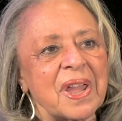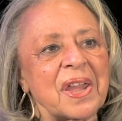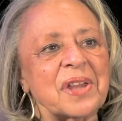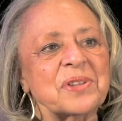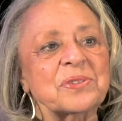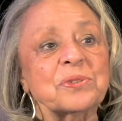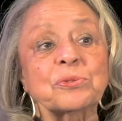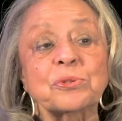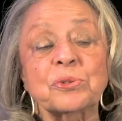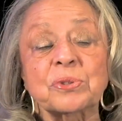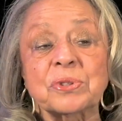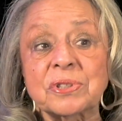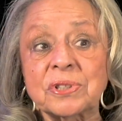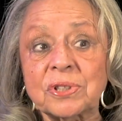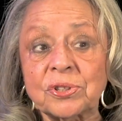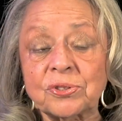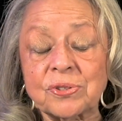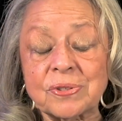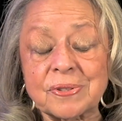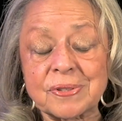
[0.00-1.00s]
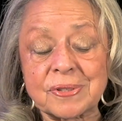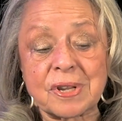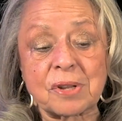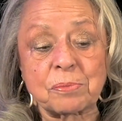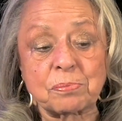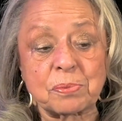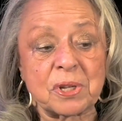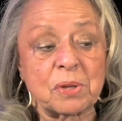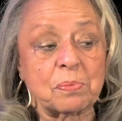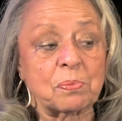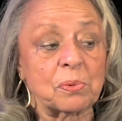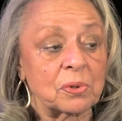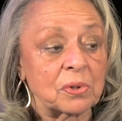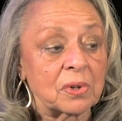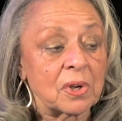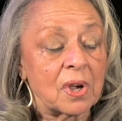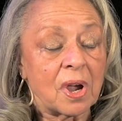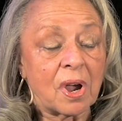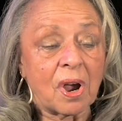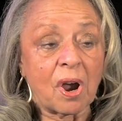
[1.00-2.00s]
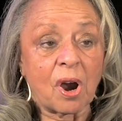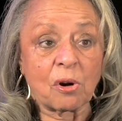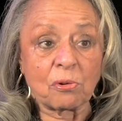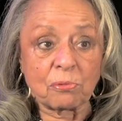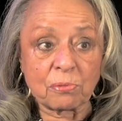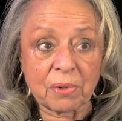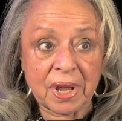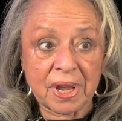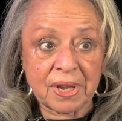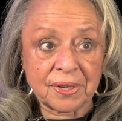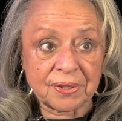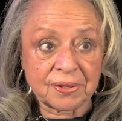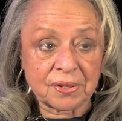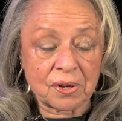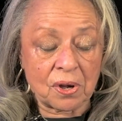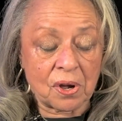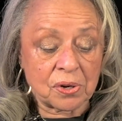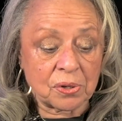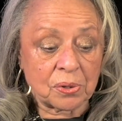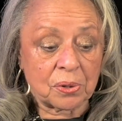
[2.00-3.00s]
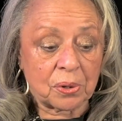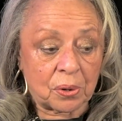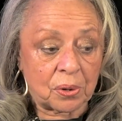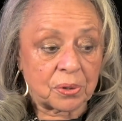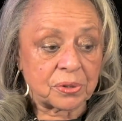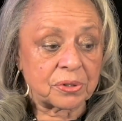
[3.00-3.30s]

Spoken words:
and the traditions that people are raised on or